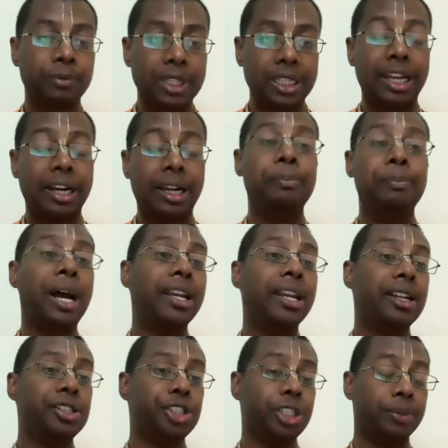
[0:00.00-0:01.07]
their
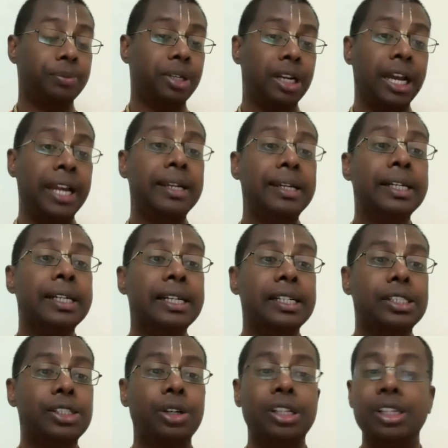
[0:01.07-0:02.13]
companionship, right?
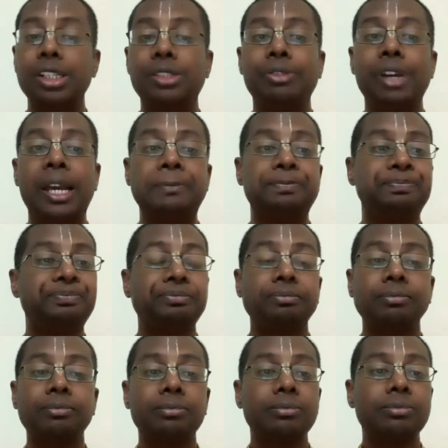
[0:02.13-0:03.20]
So in this way,
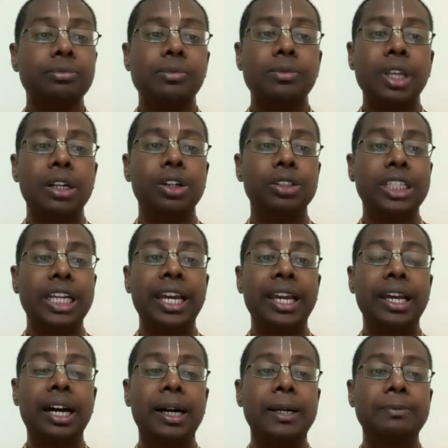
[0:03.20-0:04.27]

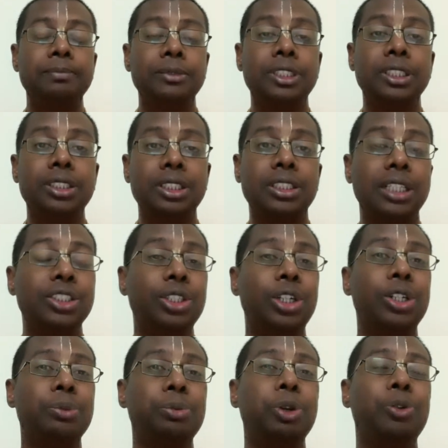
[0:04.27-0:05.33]
this is
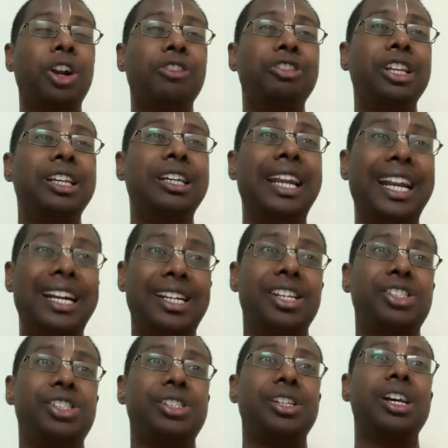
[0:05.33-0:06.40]
considered to be one of the
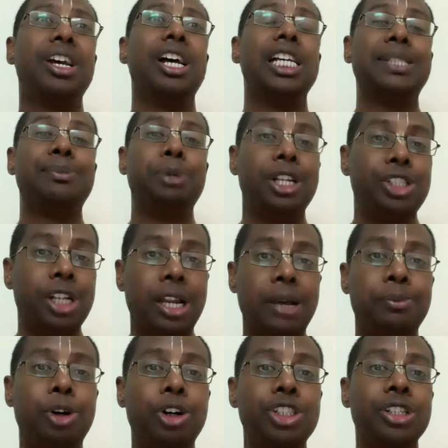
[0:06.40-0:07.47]
greatest spiritual
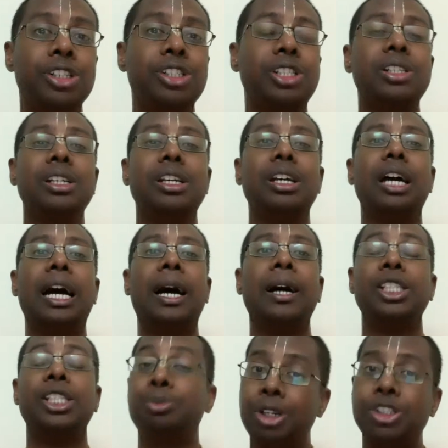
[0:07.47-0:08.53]
emotions,
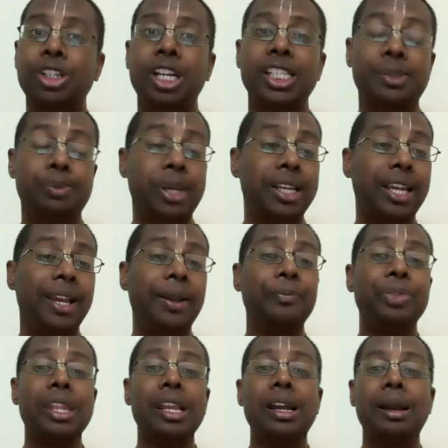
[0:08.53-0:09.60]
spiritually
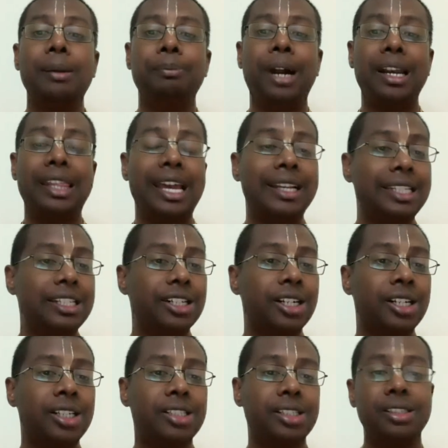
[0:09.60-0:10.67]
speaking. But then
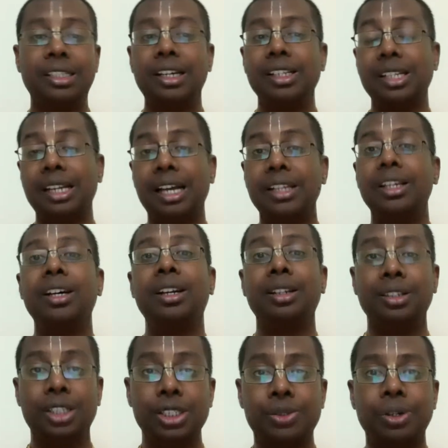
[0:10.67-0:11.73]
here there is
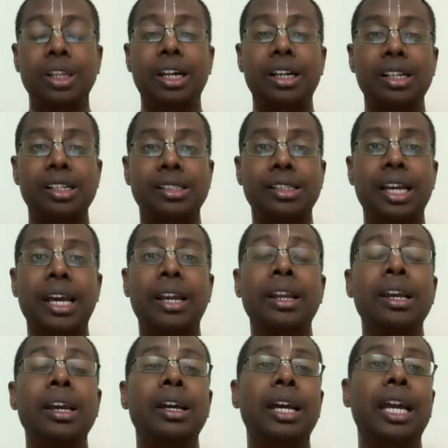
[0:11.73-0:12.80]
this one that is there
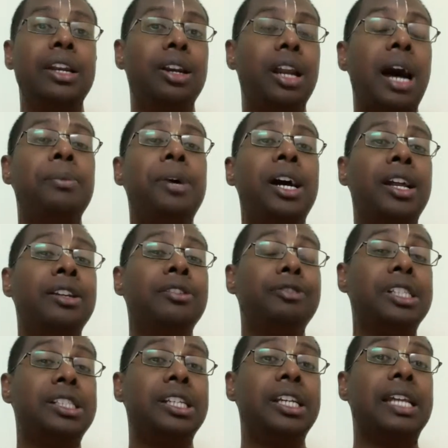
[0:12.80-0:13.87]
in Ramayana.
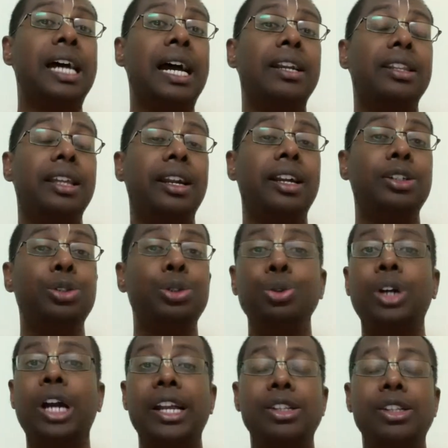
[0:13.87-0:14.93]
We see that there are
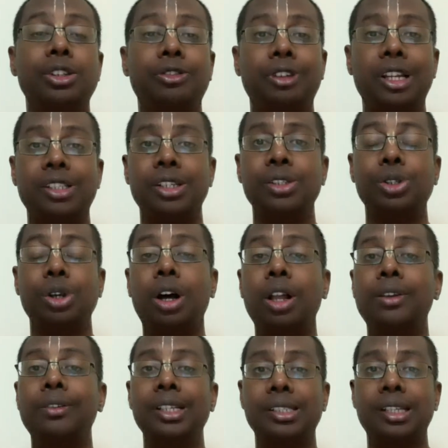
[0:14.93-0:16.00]
two kinds of lessons
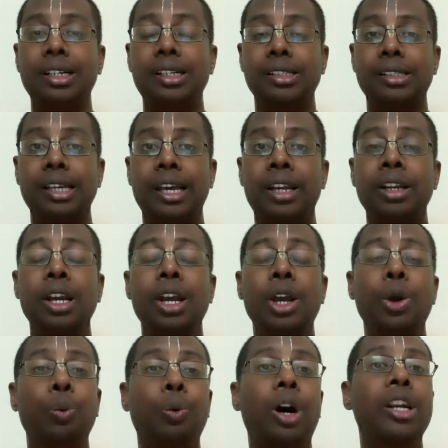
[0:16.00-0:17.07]
always that is there.
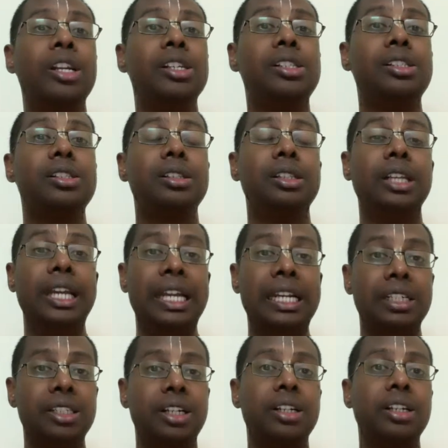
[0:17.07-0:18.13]
One is the
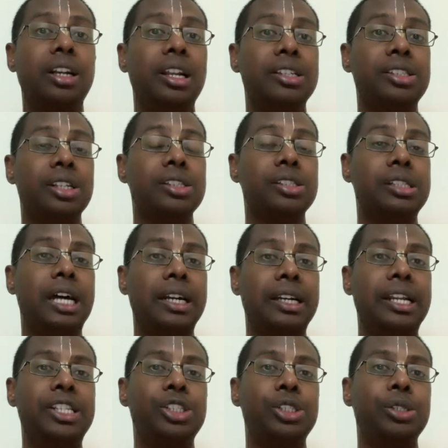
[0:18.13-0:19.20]
internal lessons that
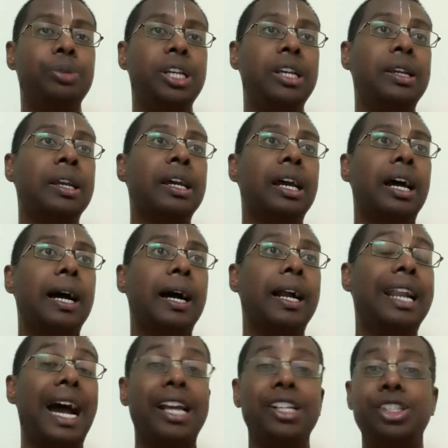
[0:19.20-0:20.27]
needs to be
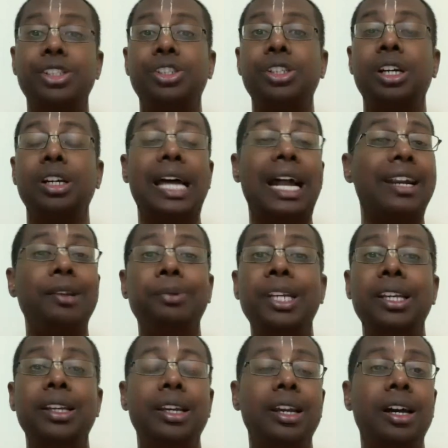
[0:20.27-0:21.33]
digested, that will
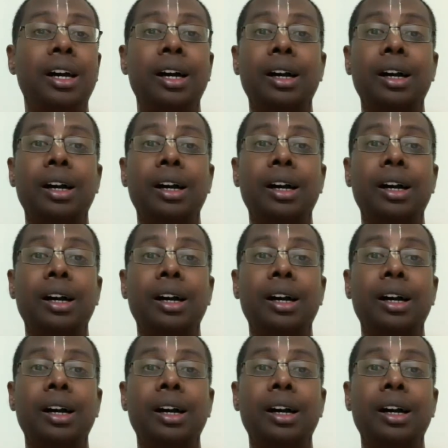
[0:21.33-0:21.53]
be